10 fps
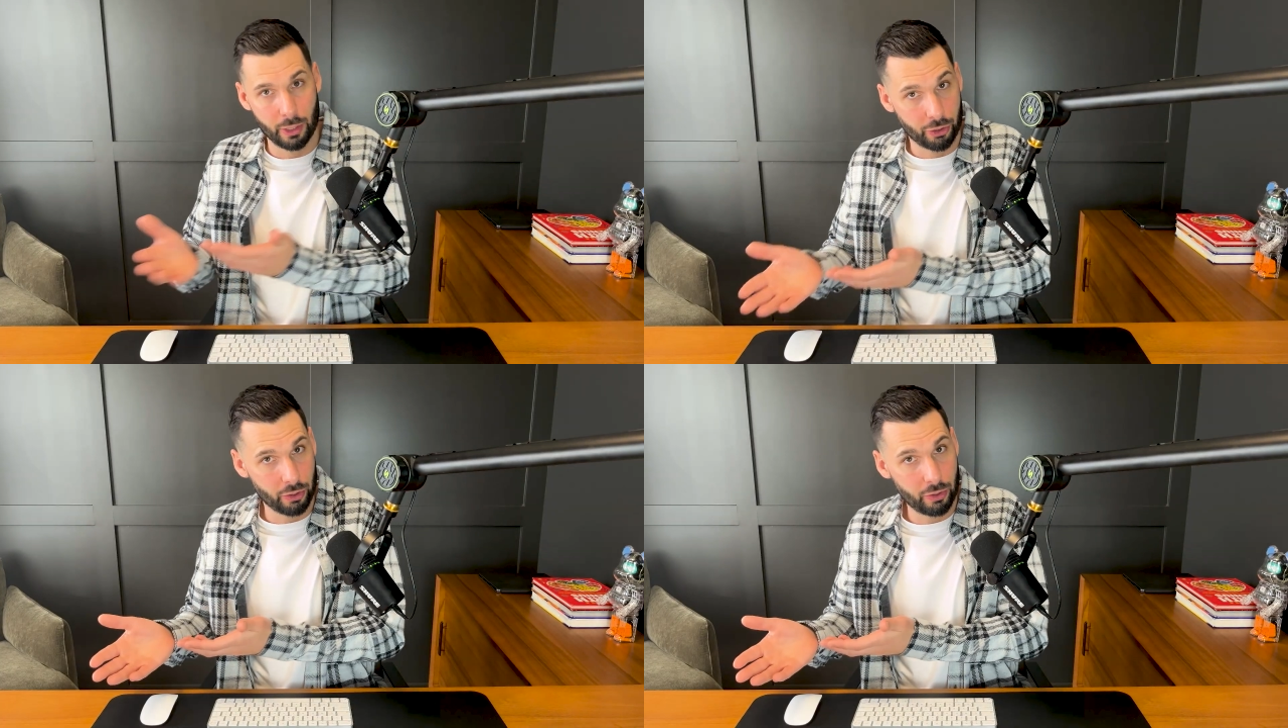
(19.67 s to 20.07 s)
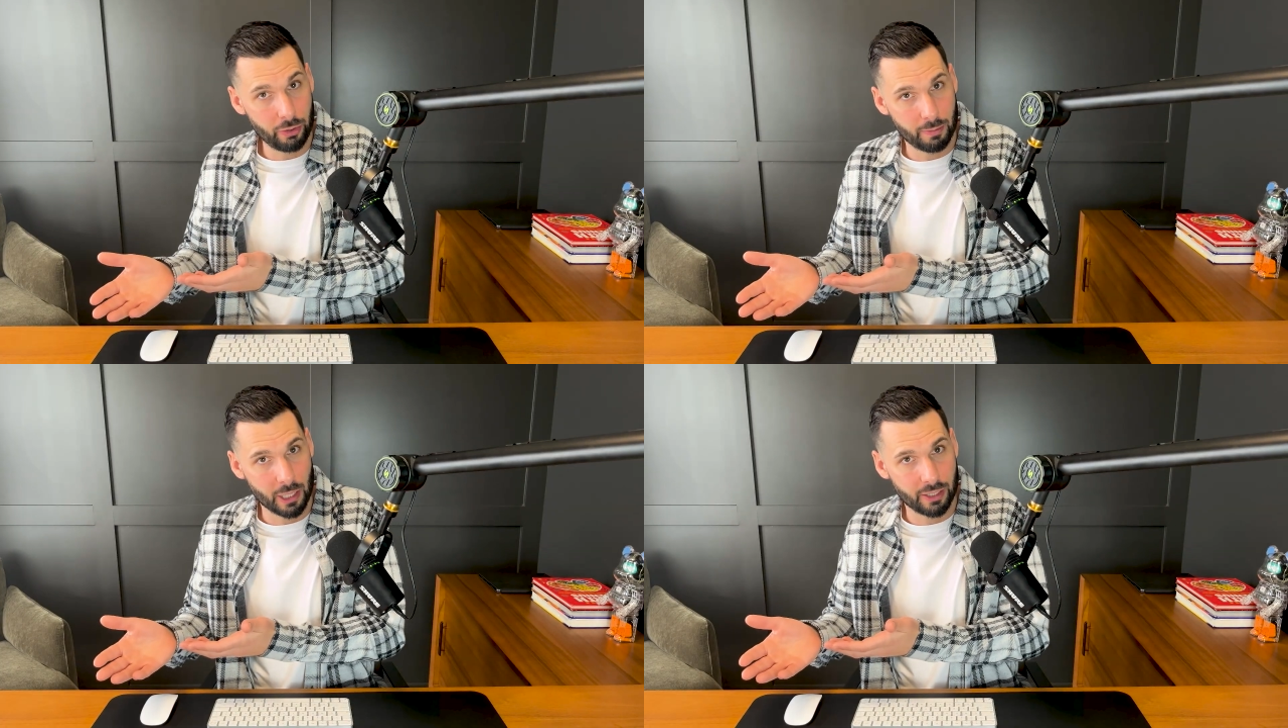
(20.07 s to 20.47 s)

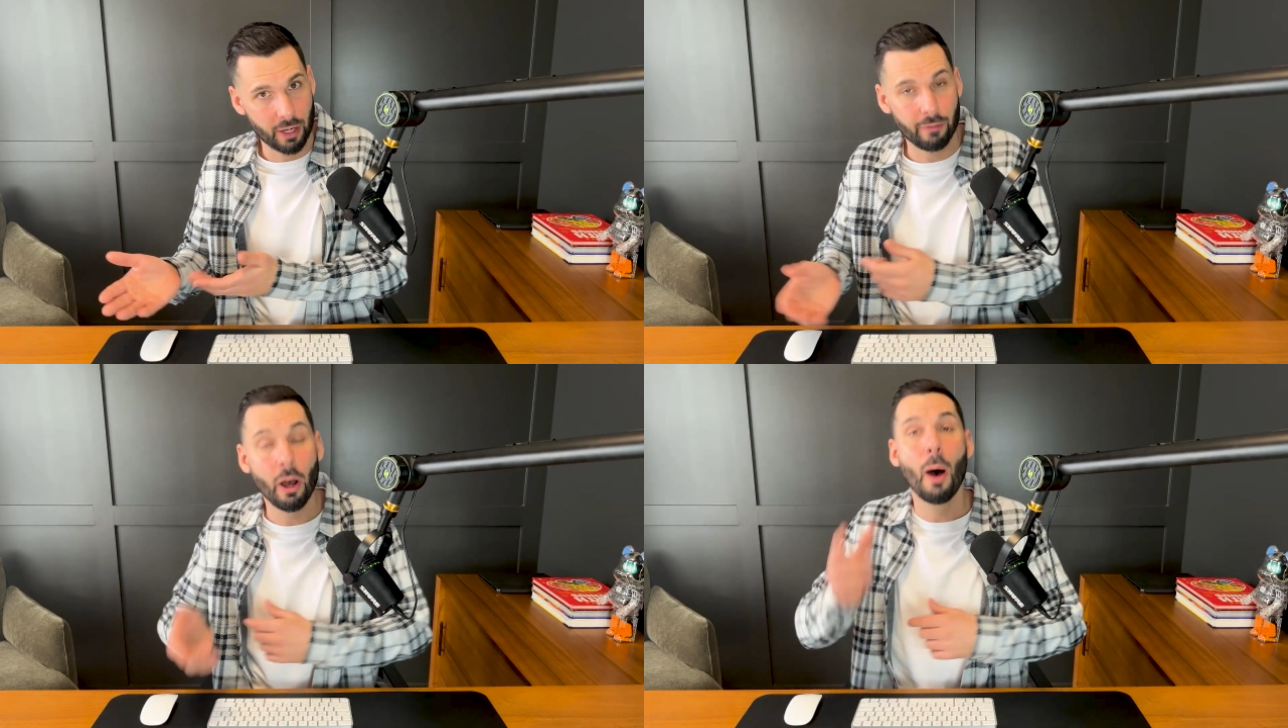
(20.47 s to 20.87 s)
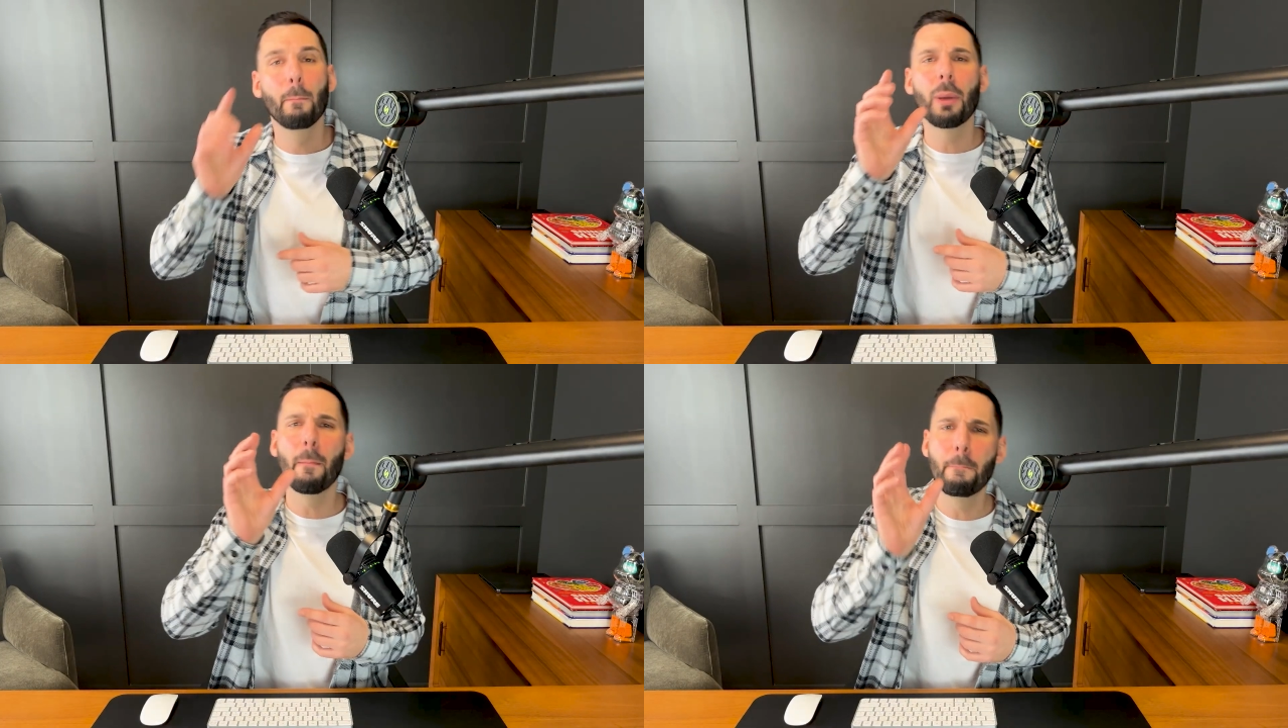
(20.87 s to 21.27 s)
introduce myself,
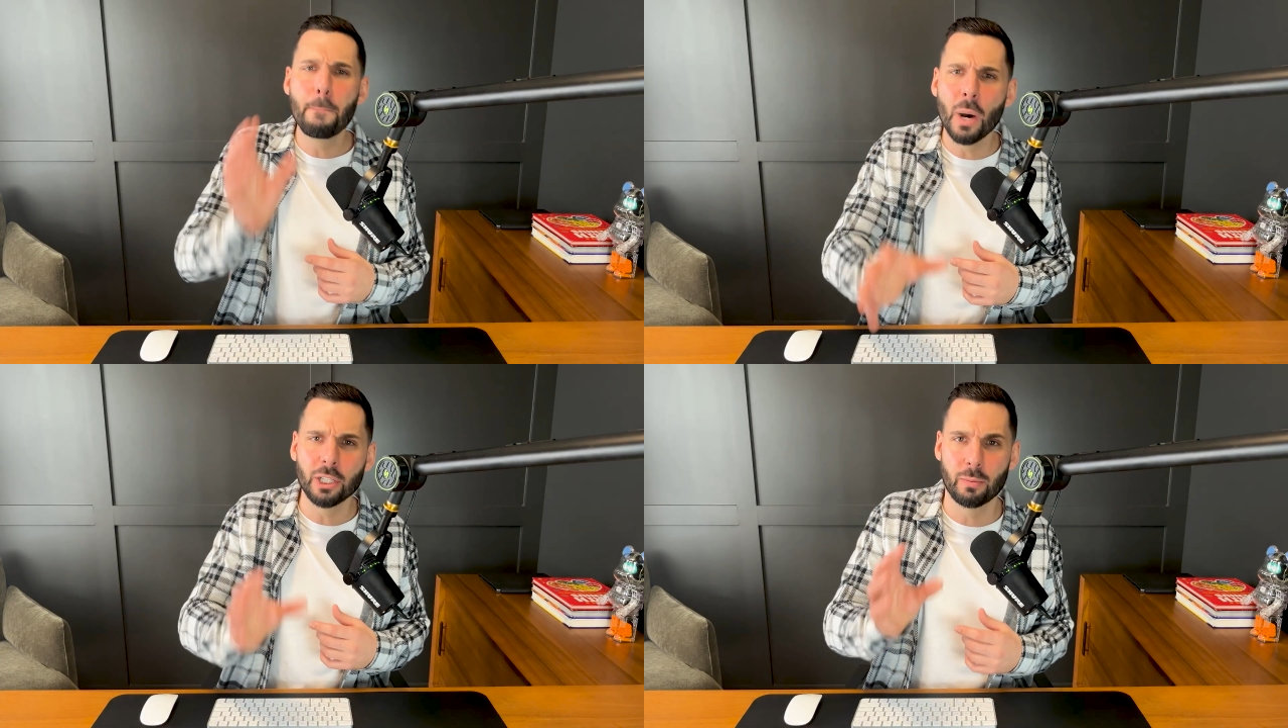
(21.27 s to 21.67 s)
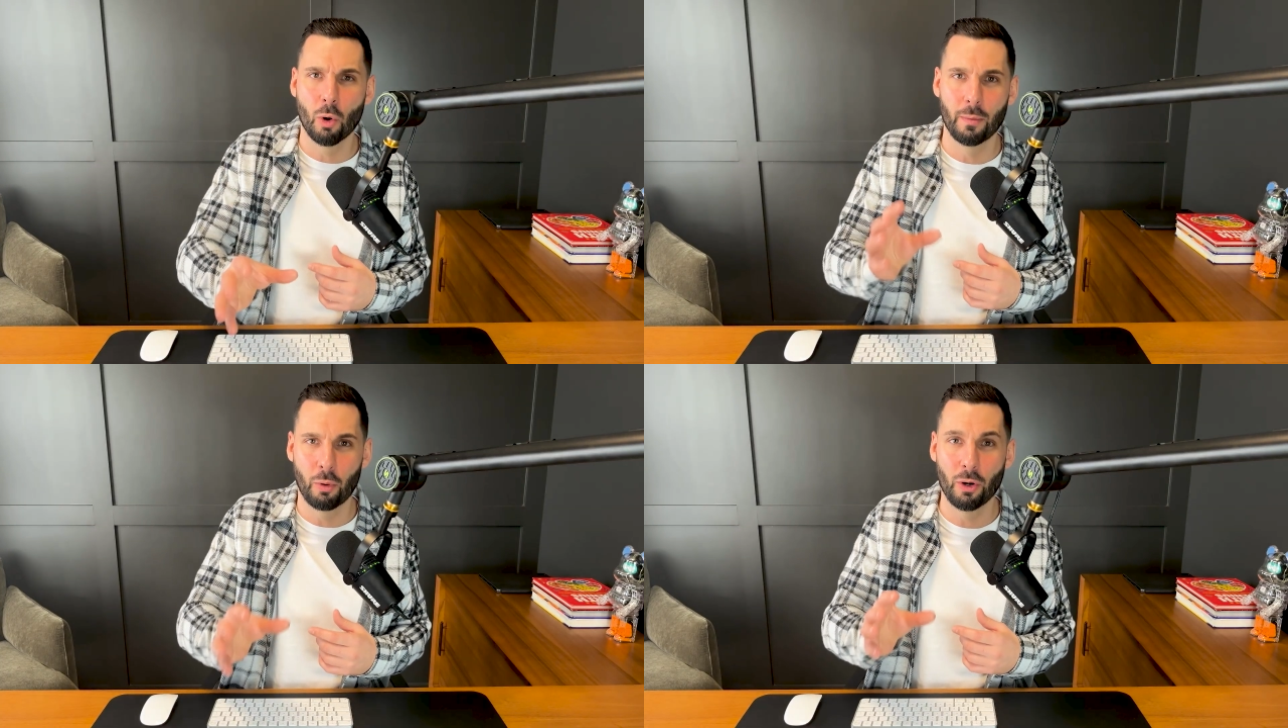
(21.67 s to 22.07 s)
but much
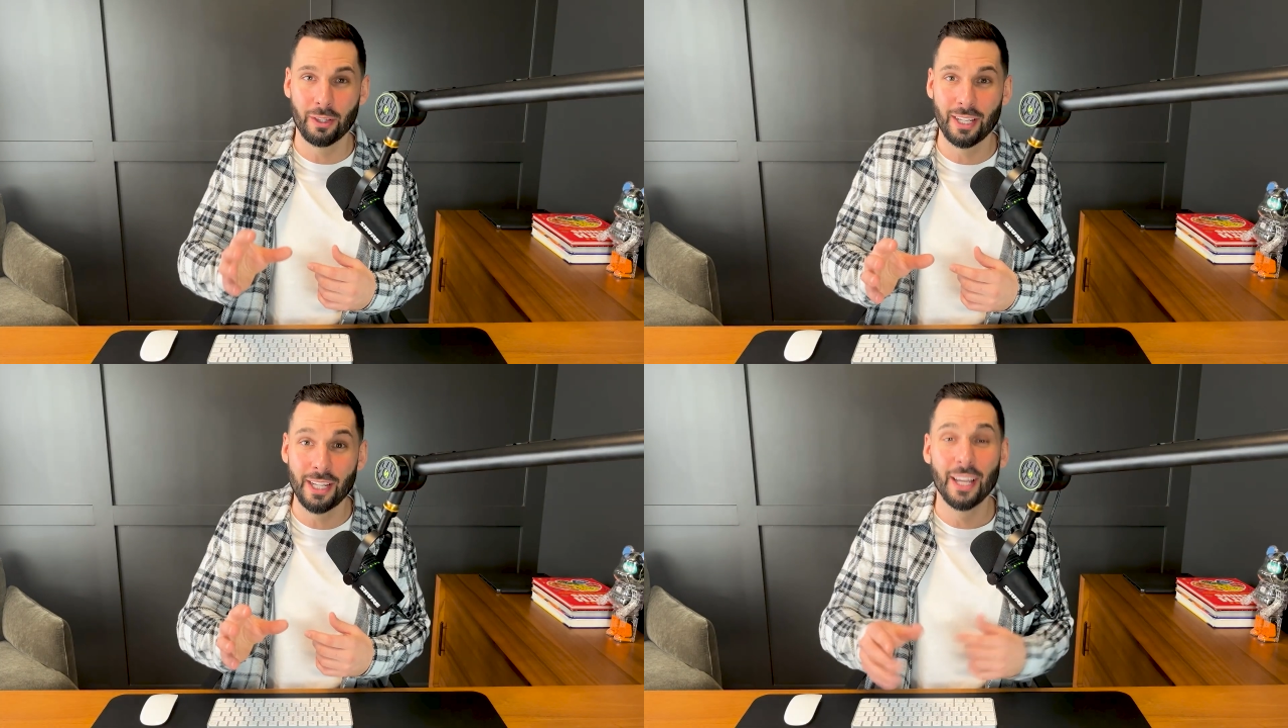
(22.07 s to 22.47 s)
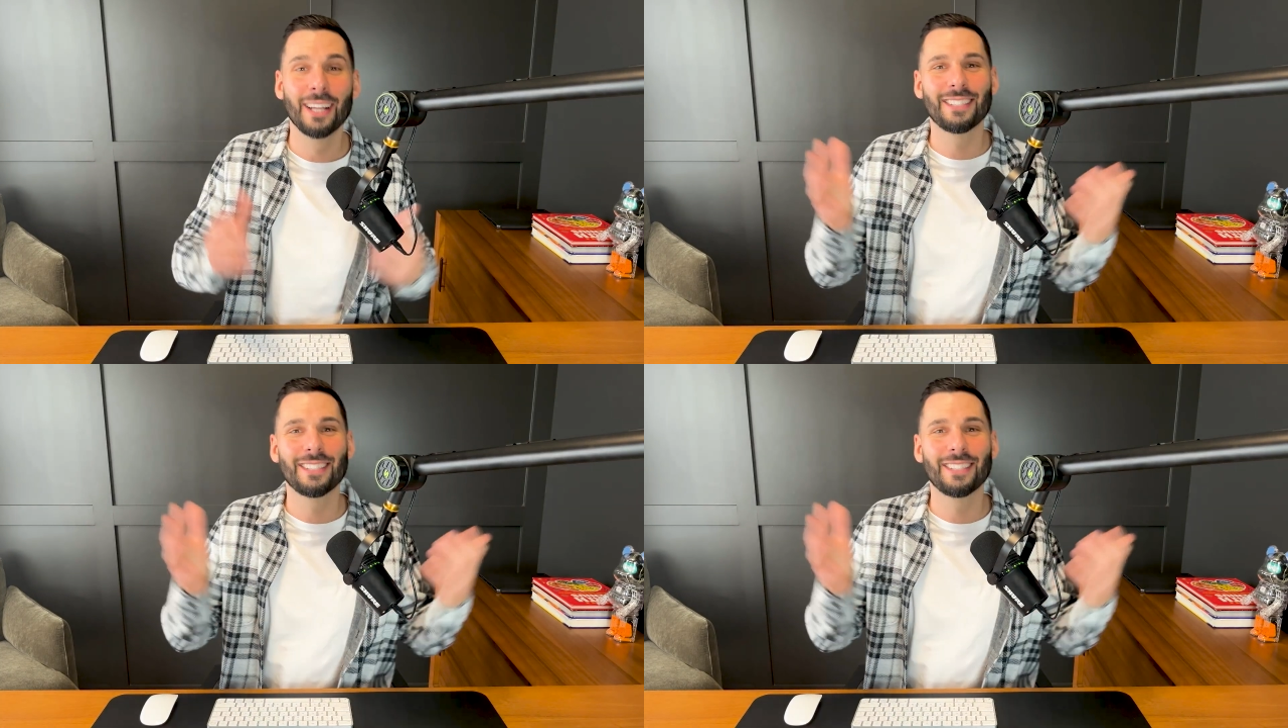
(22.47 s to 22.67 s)
more importantly,